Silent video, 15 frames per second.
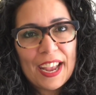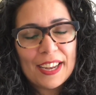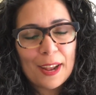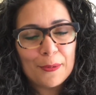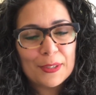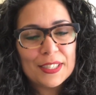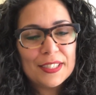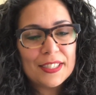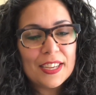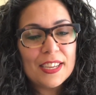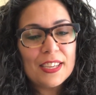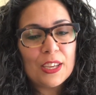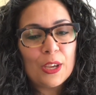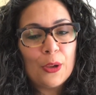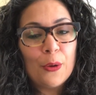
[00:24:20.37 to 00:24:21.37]
and I will see
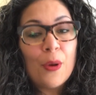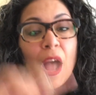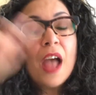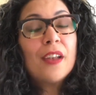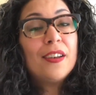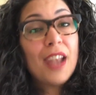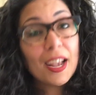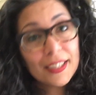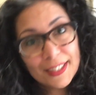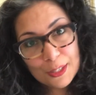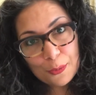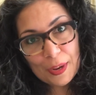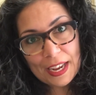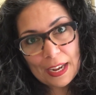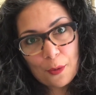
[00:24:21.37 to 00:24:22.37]
you next
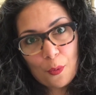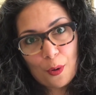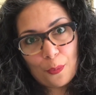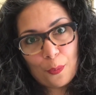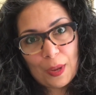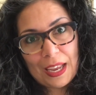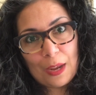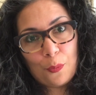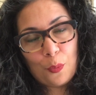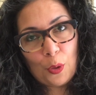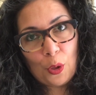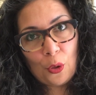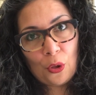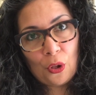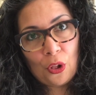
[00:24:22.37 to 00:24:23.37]
week where we
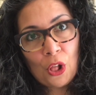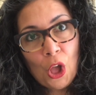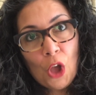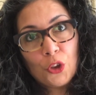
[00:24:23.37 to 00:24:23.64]
will